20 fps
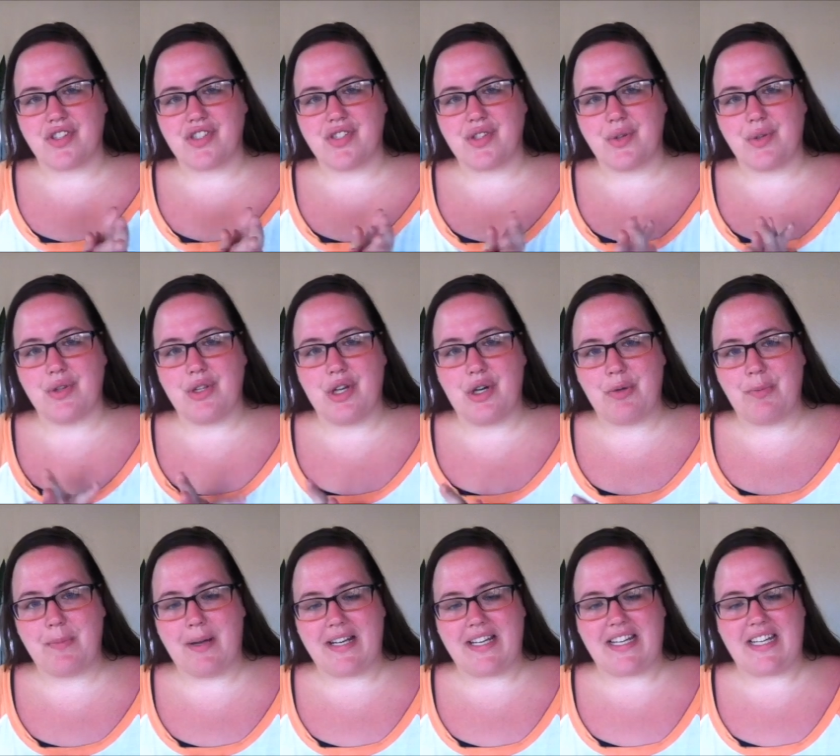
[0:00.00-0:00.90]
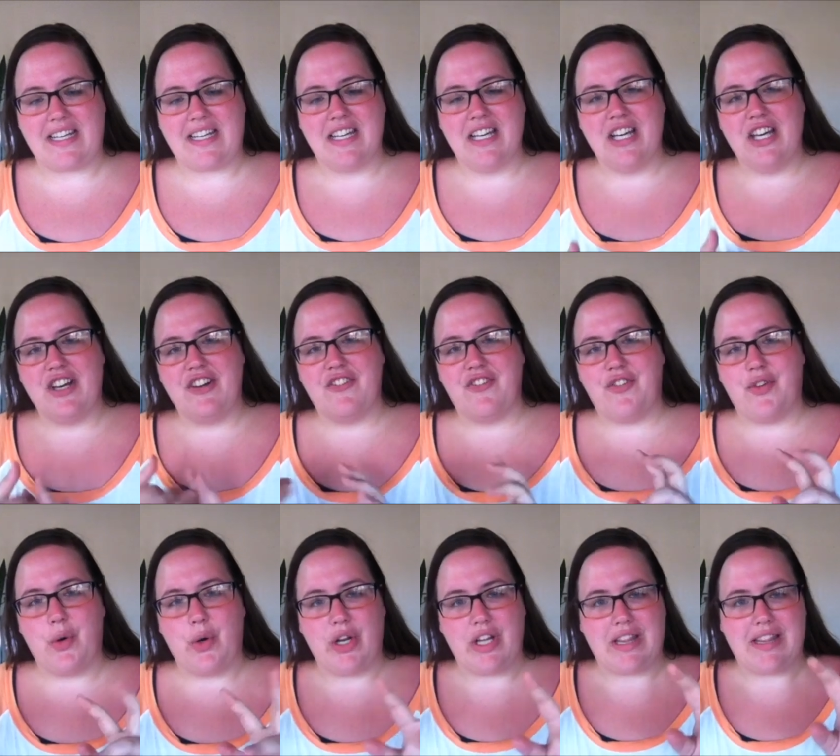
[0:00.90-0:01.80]
student loan money
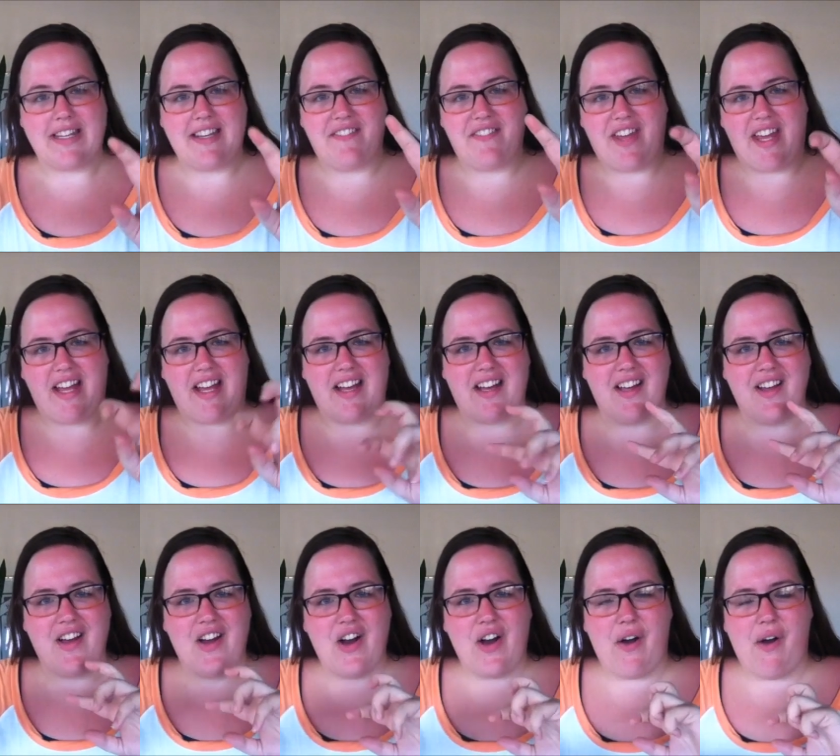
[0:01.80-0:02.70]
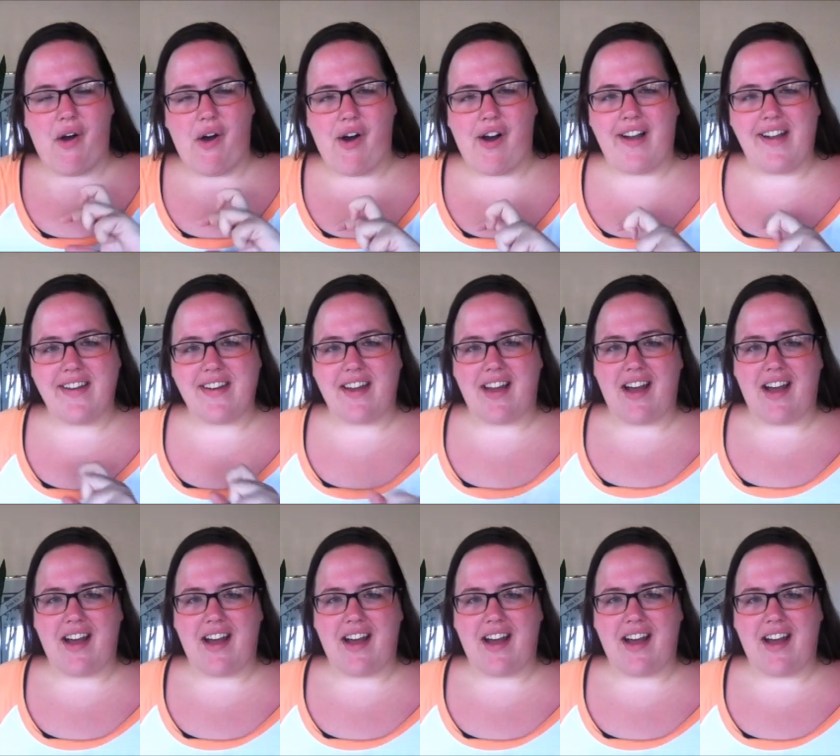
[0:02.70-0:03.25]
for living on,